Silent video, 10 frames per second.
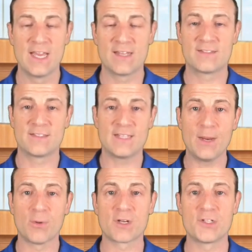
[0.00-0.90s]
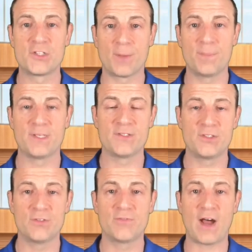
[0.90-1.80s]
and today we're going to jump
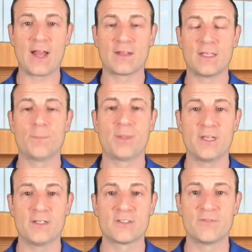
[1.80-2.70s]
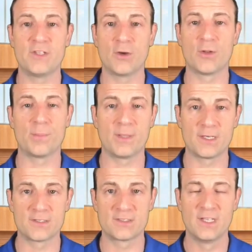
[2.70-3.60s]
into violin players and viola
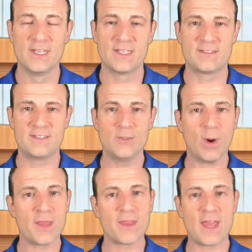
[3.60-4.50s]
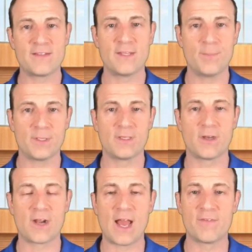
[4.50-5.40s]
players and see why they typically
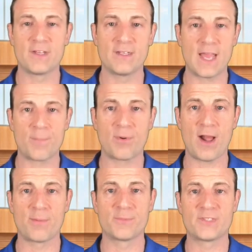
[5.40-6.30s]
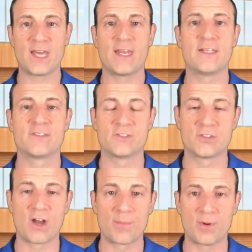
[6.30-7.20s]
are having neck problems, headaches, and
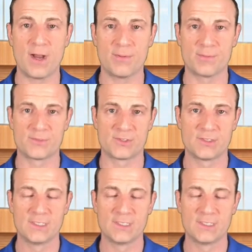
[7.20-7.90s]
jaw problems.